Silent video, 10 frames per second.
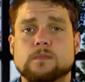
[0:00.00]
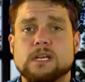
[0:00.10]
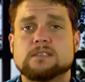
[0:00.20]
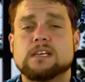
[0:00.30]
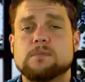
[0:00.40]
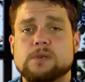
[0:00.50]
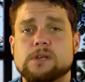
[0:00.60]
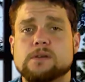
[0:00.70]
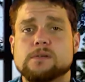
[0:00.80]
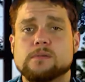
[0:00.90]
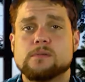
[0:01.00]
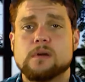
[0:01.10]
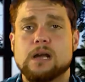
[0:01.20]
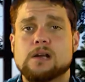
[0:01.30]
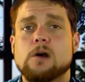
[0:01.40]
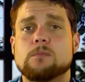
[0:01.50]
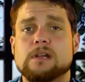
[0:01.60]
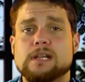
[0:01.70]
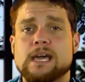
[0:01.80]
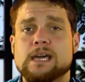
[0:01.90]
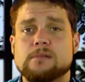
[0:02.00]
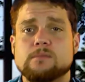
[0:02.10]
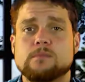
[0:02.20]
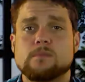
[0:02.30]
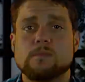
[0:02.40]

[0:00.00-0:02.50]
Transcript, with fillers: That same year, I called my dad